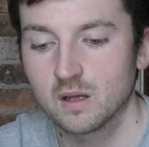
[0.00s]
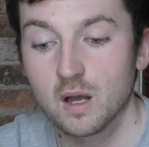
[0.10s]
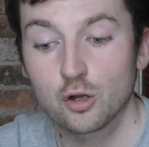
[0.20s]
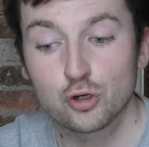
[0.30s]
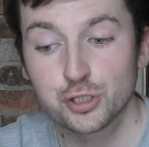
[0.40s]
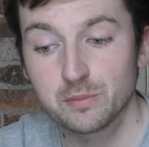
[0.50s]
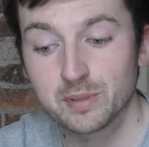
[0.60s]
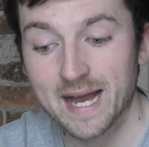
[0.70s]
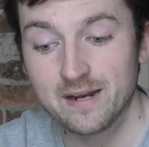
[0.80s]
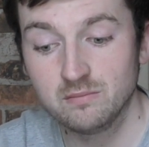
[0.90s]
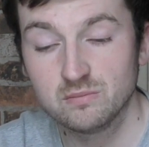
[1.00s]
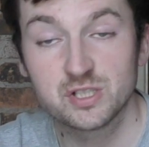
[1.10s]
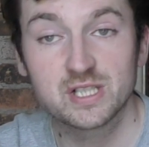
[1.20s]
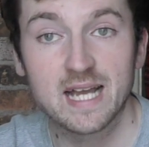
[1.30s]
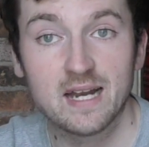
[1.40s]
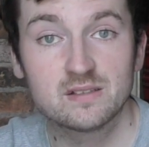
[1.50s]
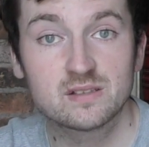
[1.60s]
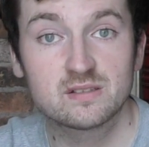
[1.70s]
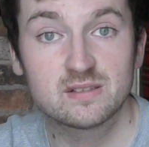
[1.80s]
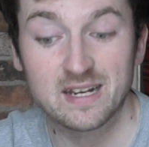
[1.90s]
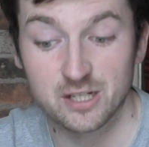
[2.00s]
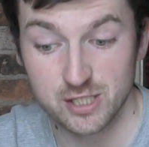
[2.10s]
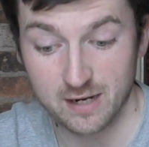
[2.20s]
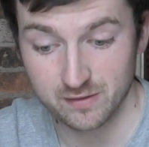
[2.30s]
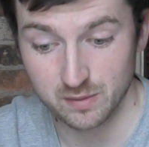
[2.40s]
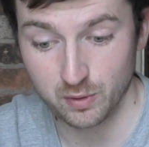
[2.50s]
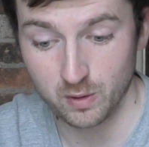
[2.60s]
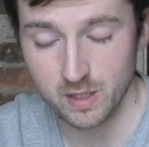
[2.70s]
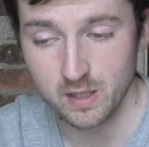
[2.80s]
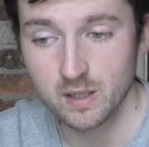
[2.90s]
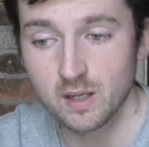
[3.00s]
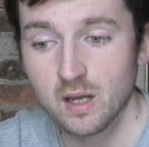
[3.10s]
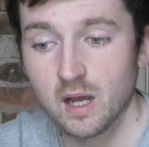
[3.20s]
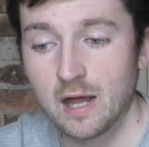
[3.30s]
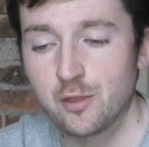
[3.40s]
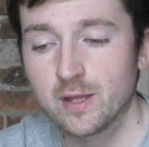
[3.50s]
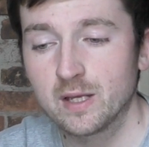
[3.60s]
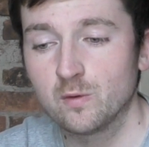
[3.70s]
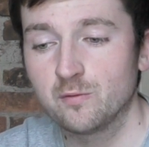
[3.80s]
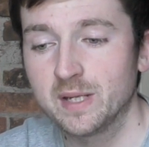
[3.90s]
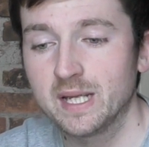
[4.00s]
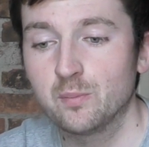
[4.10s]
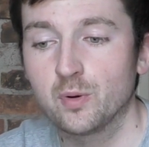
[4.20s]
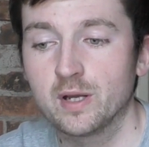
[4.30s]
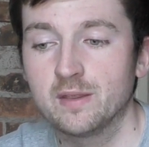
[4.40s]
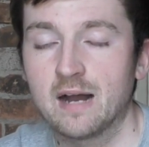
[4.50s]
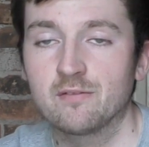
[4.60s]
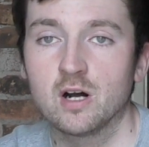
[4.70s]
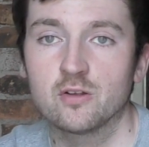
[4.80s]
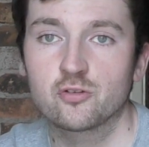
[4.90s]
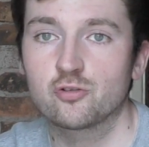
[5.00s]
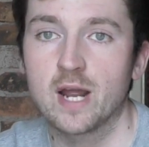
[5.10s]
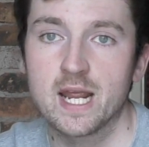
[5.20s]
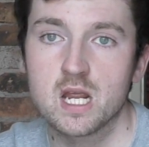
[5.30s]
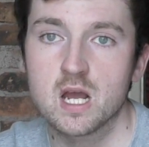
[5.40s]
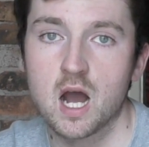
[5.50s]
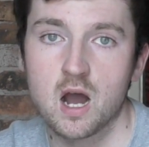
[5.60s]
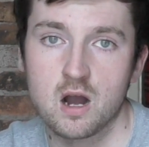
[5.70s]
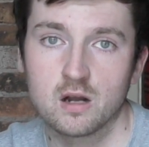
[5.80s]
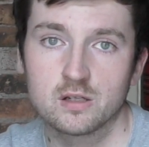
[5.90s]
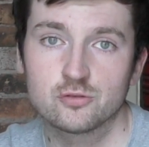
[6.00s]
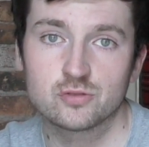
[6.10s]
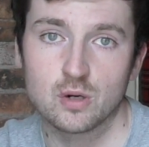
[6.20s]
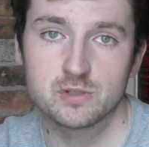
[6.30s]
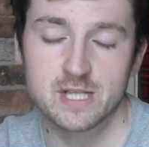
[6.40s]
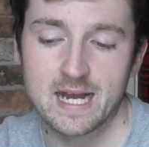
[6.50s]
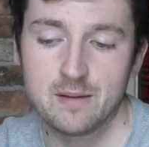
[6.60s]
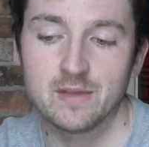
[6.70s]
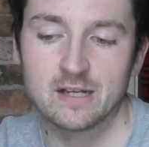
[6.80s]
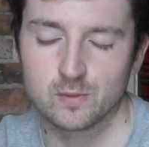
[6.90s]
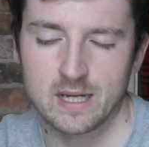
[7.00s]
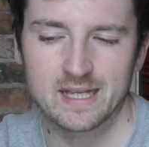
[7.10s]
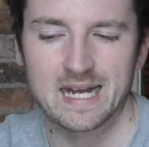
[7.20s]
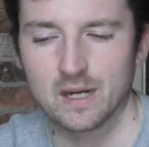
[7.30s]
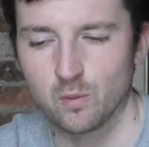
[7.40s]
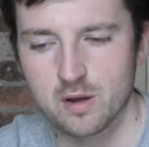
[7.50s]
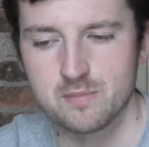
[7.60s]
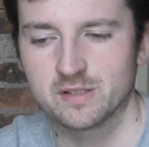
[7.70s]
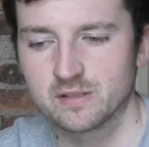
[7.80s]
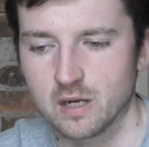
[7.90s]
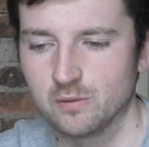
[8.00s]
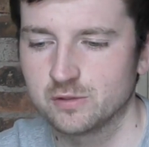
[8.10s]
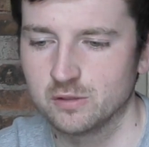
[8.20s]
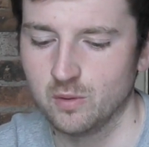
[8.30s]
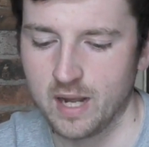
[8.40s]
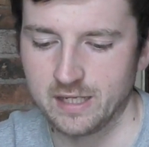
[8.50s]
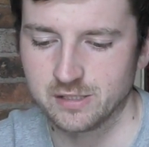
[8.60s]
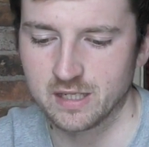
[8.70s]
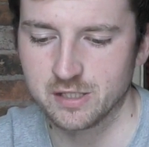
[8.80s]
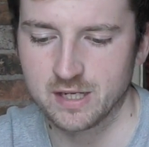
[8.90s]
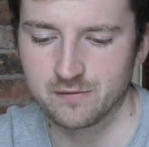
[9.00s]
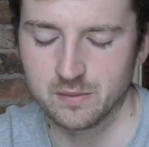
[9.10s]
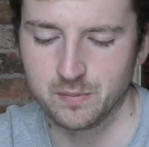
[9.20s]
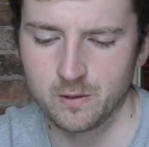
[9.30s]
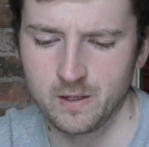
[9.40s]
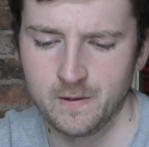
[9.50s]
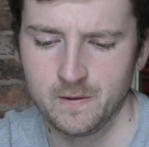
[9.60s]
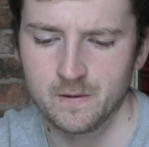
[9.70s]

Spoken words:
Cushion Platinum, which again is a centre shafted putter. I think with me inputting that I've got a straight arc stroke type, that's why they kind of wanted me to go to a centre shafted putter.